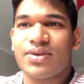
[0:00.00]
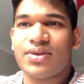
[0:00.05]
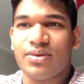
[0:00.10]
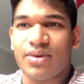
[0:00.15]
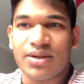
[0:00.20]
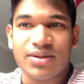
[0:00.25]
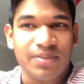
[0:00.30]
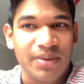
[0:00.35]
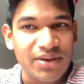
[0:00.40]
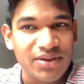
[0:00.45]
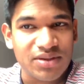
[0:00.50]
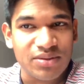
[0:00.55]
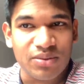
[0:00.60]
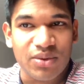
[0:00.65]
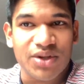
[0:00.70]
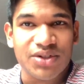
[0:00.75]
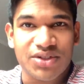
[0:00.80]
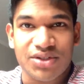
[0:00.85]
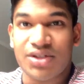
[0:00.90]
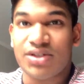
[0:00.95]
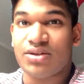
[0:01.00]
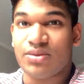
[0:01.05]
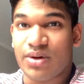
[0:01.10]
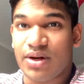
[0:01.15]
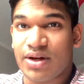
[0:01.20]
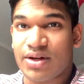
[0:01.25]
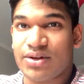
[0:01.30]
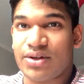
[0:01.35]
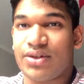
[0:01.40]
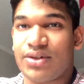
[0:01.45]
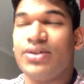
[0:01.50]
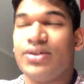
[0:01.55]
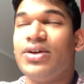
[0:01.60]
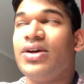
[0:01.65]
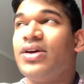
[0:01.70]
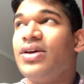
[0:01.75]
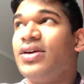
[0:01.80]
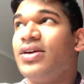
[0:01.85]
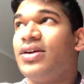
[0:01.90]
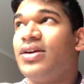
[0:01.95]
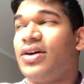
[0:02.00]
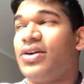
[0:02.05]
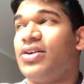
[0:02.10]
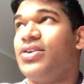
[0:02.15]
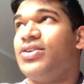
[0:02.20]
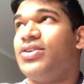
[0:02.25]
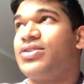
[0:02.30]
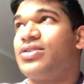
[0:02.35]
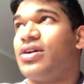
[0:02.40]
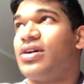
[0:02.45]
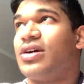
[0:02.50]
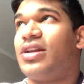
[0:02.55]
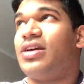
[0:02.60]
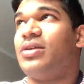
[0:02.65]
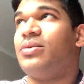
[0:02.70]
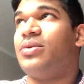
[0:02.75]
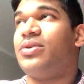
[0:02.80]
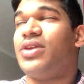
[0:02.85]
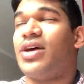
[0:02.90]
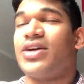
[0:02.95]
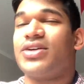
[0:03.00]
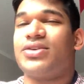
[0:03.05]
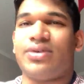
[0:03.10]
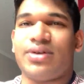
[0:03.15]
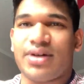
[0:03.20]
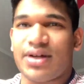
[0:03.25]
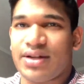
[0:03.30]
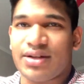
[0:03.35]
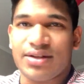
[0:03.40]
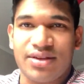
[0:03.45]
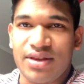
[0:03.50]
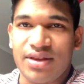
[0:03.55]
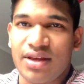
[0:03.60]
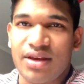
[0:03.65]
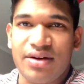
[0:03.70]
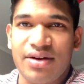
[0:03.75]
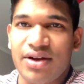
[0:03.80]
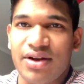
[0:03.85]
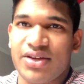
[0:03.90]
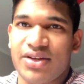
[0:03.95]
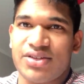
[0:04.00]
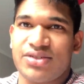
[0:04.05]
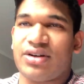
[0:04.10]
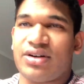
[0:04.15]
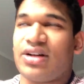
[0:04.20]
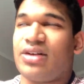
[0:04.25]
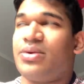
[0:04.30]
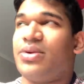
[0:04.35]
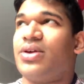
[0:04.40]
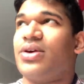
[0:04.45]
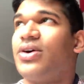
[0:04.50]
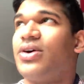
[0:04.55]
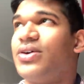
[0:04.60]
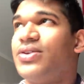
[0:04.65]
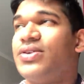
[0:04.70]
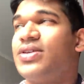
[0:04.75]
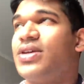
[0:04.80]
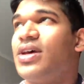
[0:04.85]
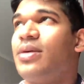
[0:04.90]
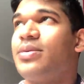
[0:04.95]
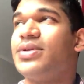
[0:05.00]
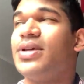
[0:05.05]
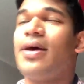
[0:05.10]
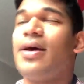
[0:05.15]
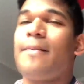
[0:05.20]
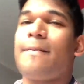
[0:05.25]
Well, it depends on what you need to work on. Are you struggling with the actual theory? Are you struggling with the concepts?